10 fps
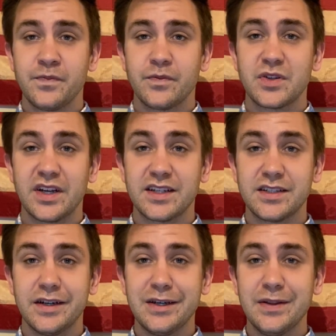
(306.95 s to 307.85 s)
Because I can
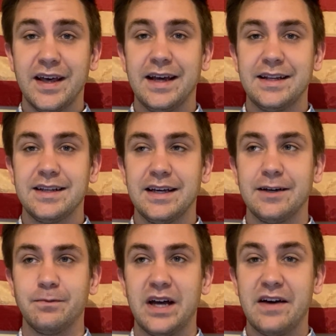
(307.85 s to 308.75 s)
tell you that
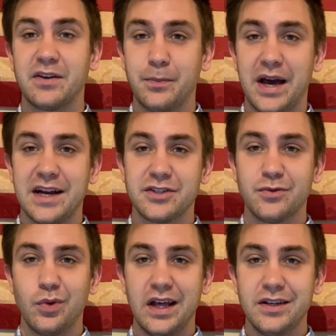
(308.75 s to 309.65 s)
um, having a passion
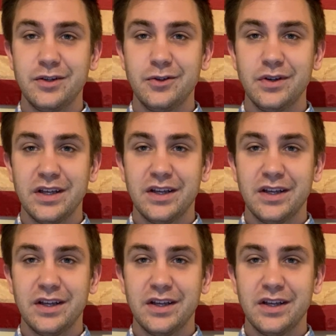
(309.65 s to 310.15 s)
for what I do